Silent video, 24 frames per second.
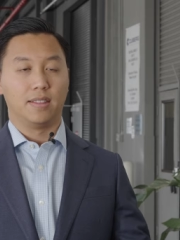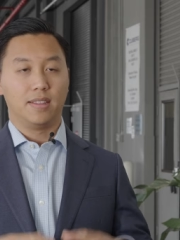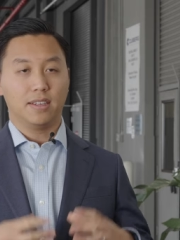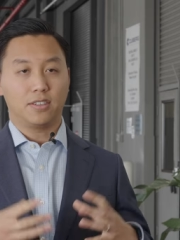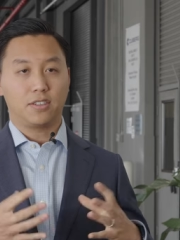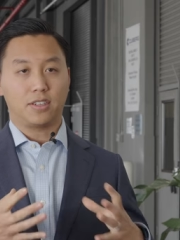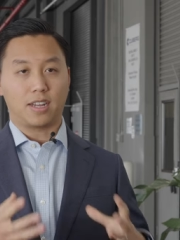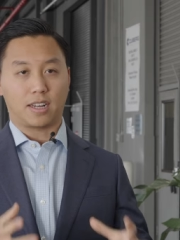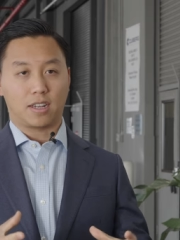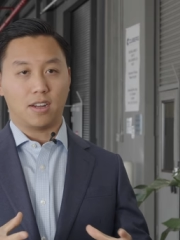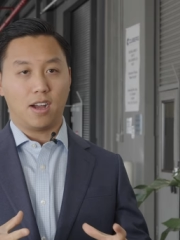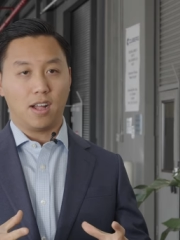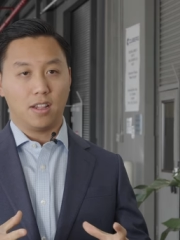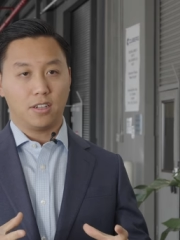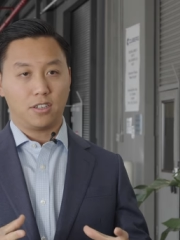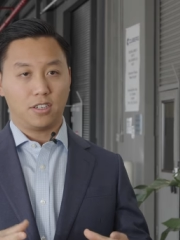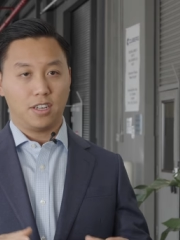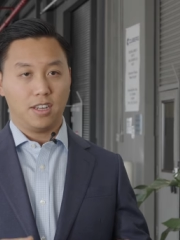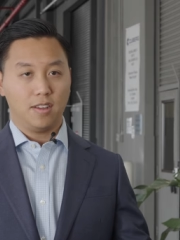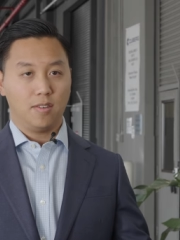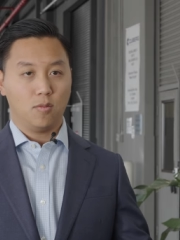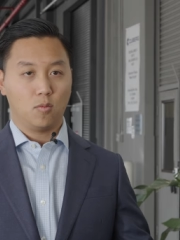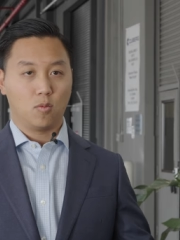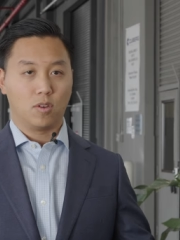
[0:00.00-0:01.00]
this
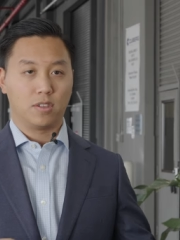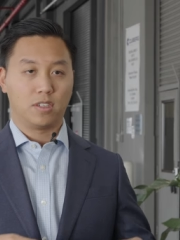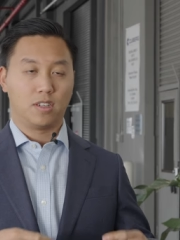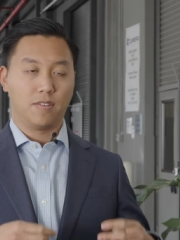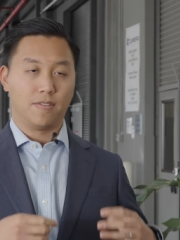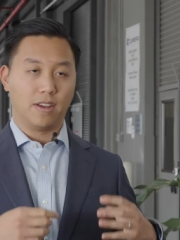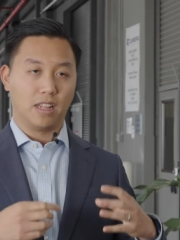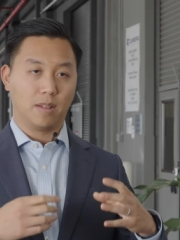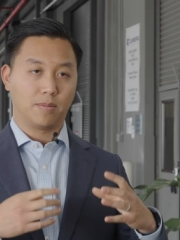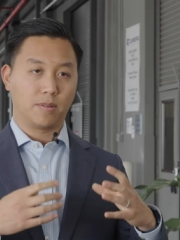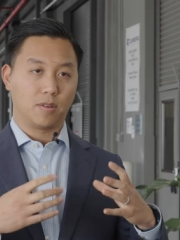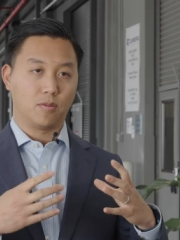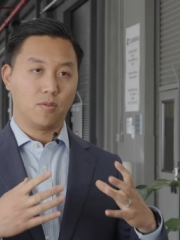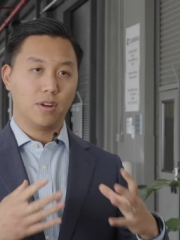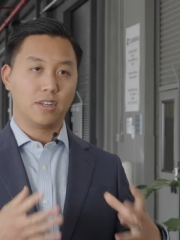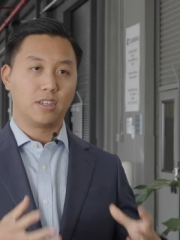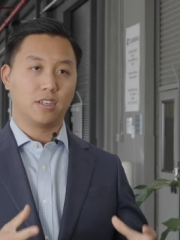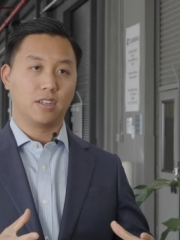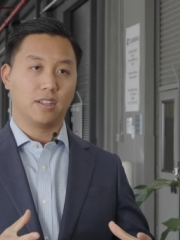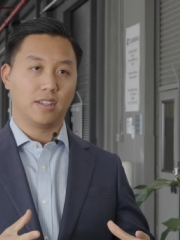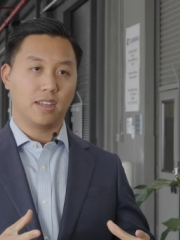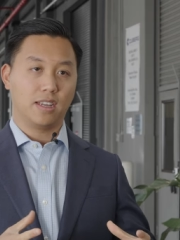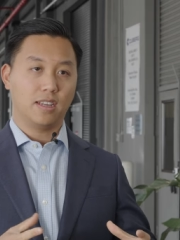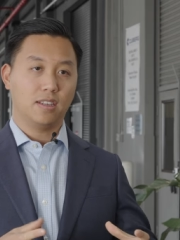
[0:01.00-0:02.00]
technology was developed
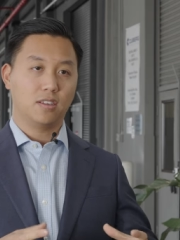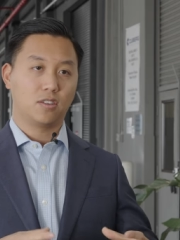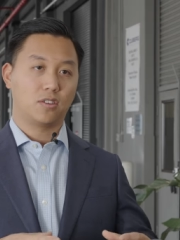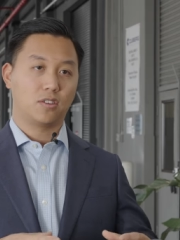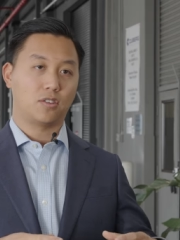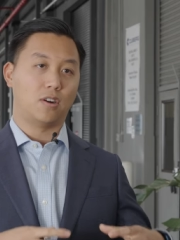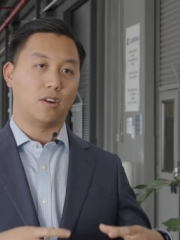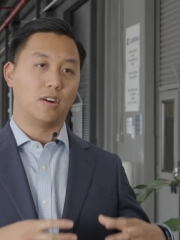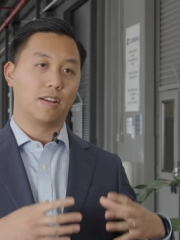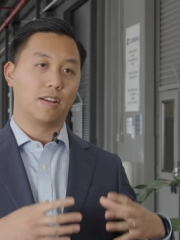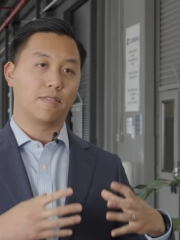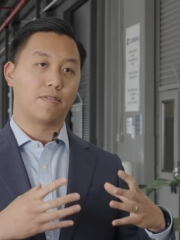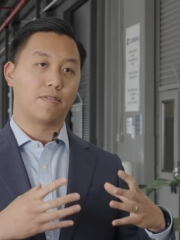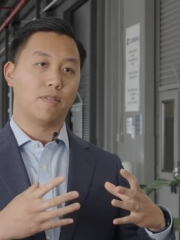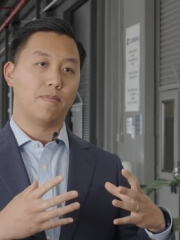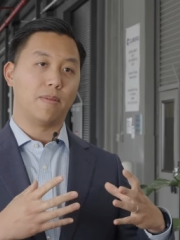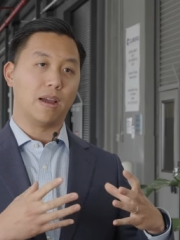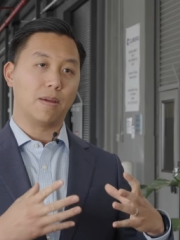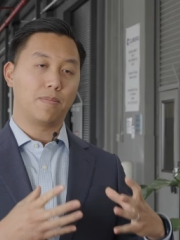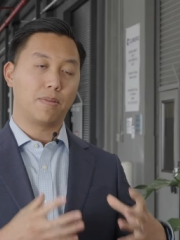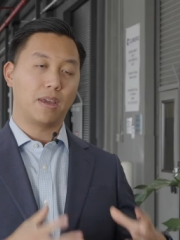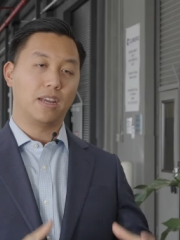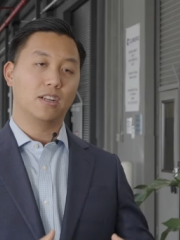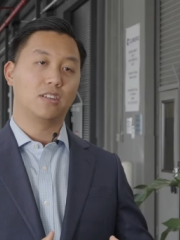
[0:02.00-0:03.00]
originally starting from
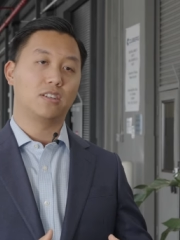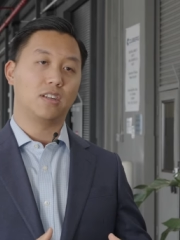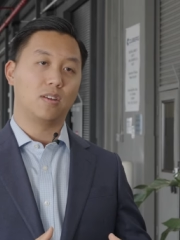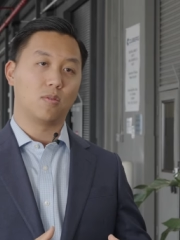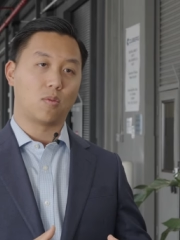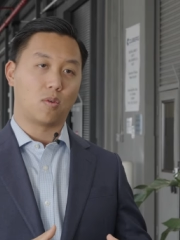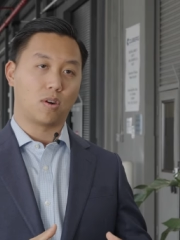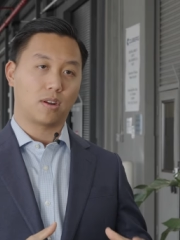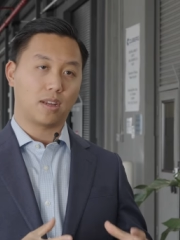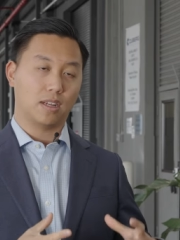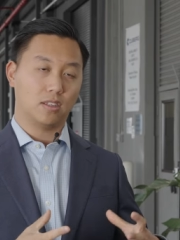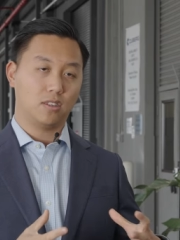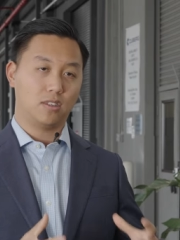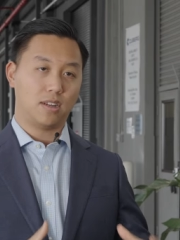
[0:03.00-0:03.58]
my PhD work at